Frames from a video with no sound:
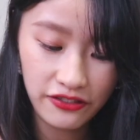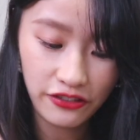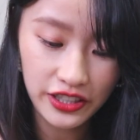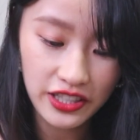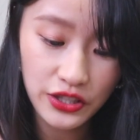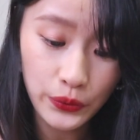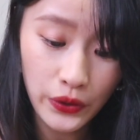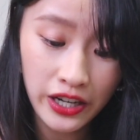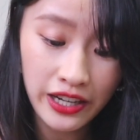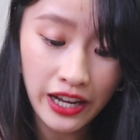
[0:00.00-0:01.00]
For this
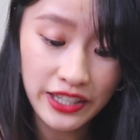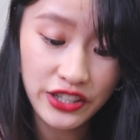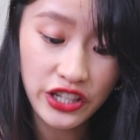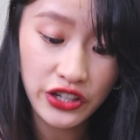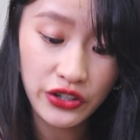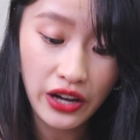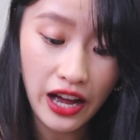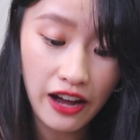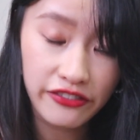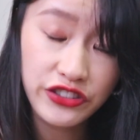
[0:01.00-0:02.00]
one, I still
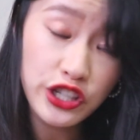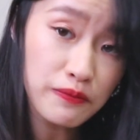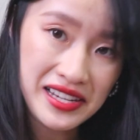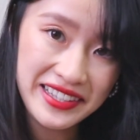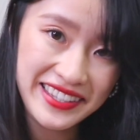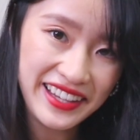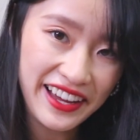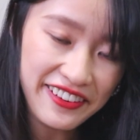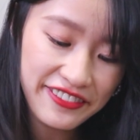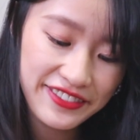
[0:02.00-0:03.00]
have 2 months
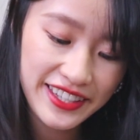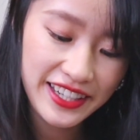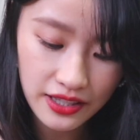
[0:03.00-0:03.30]
left.